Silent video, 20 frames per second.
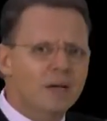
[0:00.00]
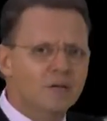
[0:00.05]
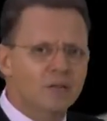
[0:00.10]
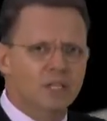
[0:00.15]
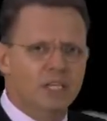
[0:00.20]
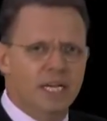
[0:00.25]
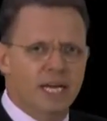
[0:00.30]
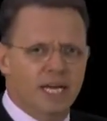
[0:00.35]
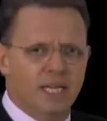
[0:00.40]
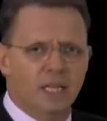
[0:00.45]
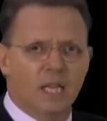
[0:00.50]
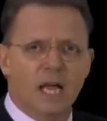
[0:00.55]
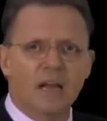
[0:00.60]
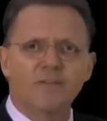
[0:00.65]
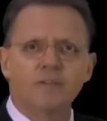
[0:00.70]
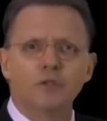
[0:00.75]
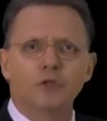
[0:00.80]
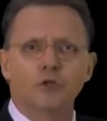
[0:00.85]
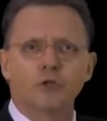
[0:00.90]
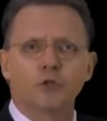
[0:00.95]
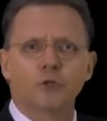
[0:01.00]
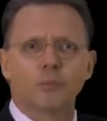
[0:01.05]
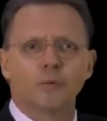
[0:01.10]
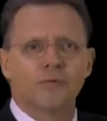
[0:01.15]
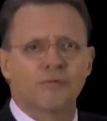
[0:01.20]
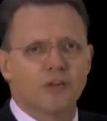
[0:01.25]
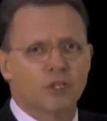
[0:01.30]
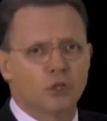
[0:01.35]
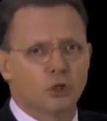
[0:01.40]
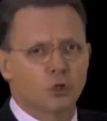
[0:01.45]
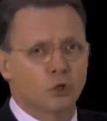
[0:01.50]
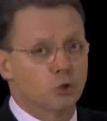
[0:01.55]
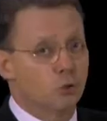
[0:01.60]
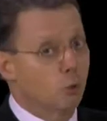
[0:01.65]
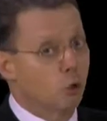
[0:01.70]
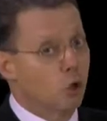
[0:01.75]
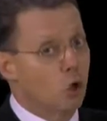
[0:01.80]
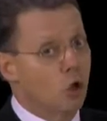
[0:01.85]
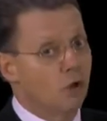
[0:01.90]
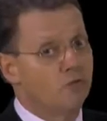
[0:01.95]
in the day, life insurance professionals
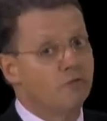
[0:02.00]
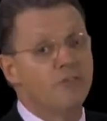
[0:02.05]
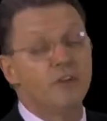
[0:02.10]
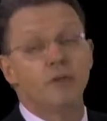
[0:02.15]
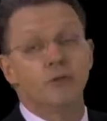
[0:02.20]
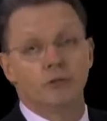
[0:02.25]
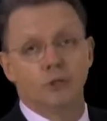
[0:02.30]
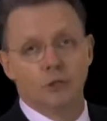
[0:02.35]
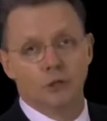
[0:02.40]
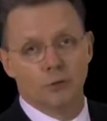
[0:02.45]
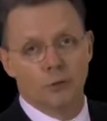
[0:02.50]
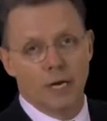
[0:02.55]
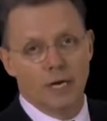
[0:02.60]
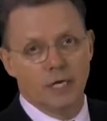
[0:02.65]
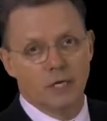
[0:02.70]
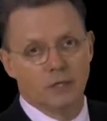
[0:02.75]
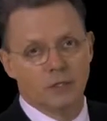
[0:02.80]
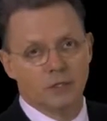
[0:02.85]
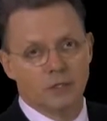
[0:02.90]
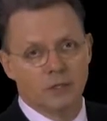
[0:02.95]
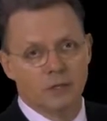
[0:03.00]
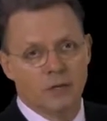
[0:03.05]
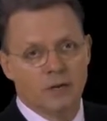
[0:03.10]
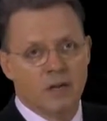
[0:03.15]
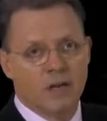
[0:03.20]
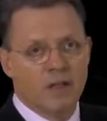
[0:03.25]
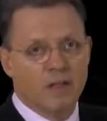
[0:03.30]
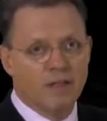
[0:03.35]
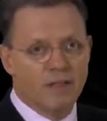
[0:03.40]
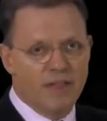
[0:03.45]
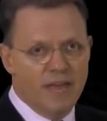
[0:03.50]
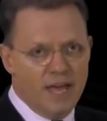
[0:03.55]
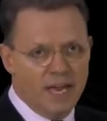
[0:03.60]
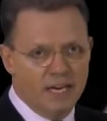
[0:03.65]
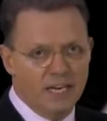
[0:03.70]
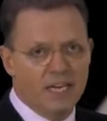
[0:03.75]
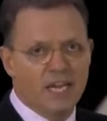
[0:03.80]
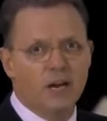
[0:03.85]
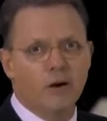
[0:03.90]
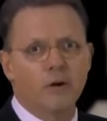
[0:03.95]
were called field underwriters.
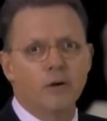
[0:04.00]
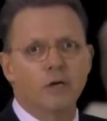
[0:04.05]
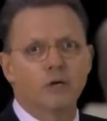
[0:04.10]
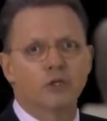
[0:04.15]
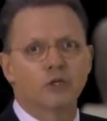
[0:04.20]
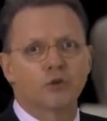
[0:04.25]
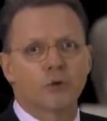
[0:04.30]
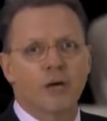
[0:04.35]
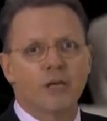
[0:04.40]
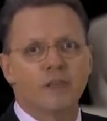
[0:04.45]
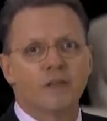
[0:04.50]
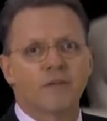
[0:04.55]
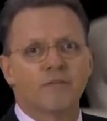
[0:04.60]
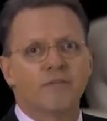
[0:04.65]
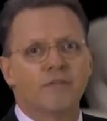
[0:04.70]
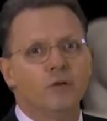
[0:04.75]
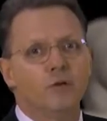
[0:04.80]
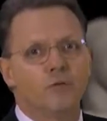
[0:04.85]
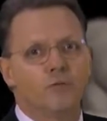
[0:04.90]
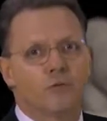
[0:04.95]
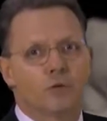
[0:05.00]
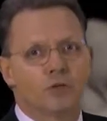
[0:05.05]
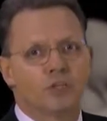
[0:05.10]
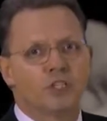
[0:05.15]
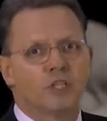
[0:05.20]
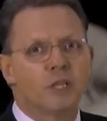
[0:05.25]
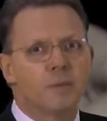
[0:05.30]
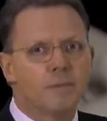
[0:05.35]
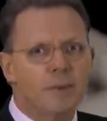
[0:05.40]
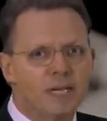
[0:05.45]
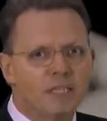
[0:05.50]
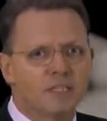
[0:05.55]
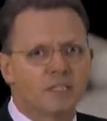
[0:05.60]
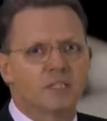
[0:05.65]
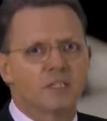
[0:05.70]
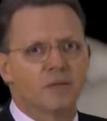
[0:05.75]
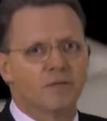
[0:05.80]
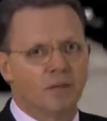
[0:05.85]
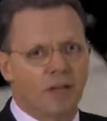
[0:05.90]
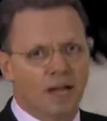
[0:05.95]
Then, carriers trained their field force in the
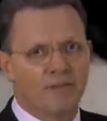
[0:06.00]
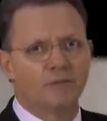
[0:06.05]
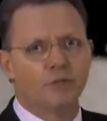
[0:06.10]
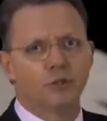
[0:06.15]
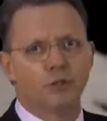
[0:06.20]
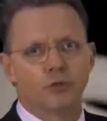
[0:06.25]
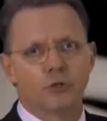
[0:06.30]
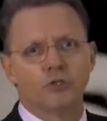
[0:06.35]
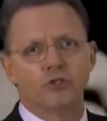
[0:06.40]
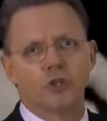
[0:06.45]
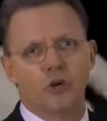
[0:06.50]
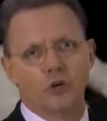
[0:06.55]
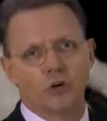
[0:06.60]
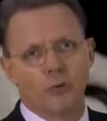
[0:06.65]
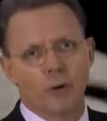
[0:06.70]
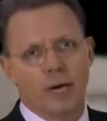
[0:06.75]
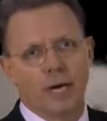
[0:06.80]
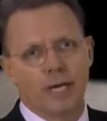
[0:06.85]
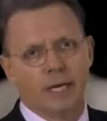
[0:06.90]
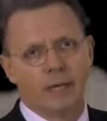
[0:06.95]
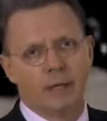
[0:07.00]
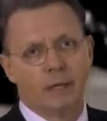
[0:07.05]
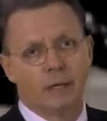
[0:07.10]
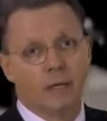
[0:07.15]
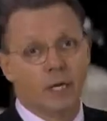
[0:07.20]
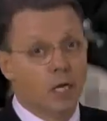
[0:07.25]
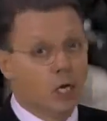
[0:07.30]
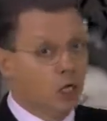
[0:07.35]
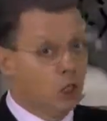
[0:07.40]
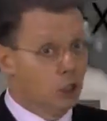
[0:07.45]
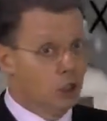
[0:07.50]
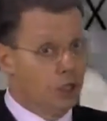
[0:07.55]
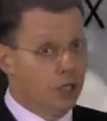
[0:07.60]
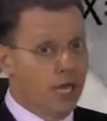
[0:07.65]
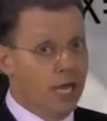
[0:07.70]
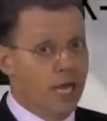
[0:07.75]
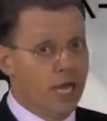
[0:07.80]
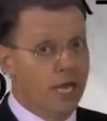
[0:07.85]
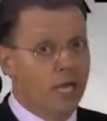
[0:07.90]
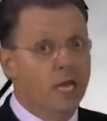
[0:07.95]
basics of life insurance underwriting.
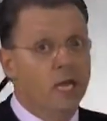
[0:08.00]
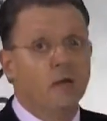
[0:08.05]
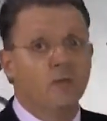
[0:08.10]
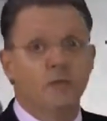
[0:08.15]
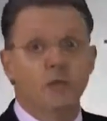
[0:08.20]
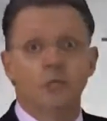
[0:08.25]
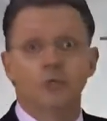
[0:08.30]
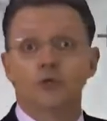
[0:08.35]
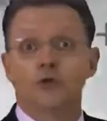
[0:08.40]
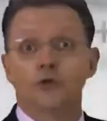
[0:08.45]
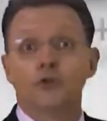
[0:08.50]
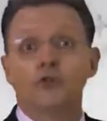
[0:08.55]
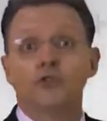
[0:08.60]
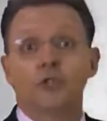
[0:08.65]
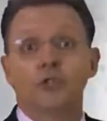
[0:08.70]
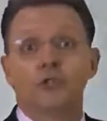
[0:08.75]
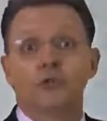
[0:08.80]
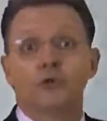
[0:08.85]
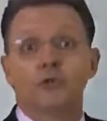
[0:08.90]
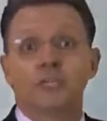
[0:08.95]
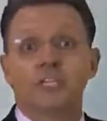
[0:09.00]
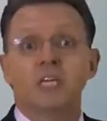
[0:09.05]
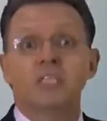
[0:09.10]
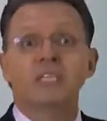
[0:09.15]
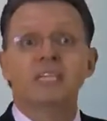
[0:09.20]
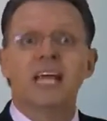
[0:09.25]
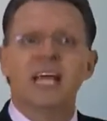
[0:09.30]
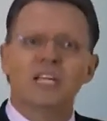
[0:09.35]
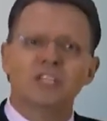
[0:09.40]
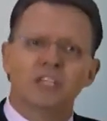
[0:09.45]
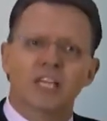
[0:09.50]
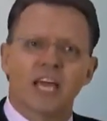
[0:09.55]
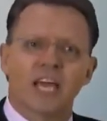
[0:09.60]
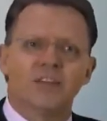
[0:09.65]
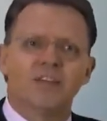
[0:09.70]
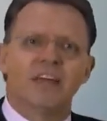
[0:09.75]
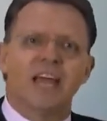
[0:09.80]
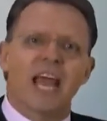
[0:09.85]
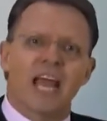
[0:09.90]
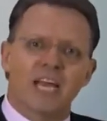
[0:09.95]
Today, the insurance industry doesn't
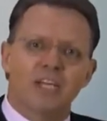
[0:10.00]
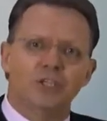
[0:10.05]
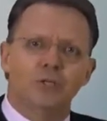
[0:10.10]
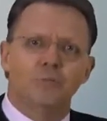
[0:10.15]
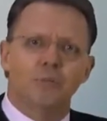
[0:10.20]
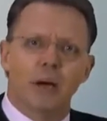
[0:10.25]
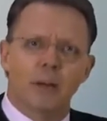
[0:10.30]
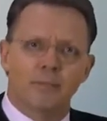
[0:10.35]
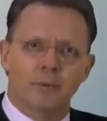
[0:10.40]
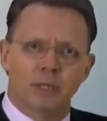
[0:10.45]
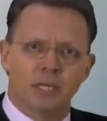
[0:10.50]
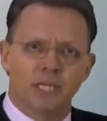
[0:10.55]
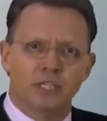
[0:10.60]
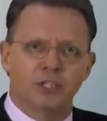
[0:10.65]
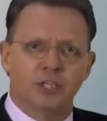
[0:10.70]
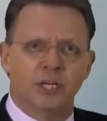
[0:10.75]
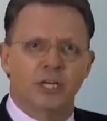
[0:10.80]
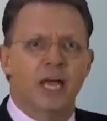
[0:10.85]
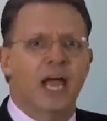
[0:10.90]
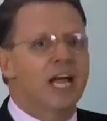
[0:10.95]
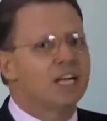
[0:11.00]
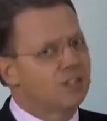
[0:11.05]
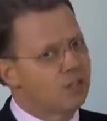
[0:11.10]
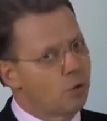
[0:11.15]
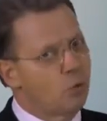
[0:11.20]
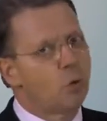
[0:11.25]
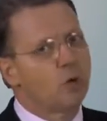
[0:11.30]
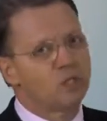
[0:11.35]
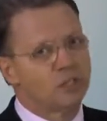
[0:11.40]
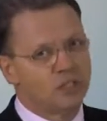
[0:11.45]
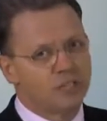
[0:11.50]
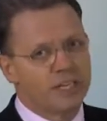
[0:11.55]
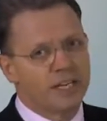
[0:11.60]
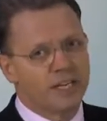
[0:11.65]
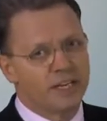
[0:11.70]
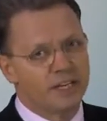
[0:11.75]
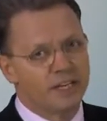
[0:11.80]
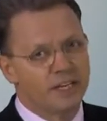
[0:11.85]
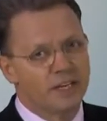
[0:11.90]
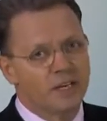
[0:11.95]
educate the agent population as they once
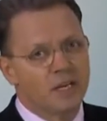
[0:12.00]
did.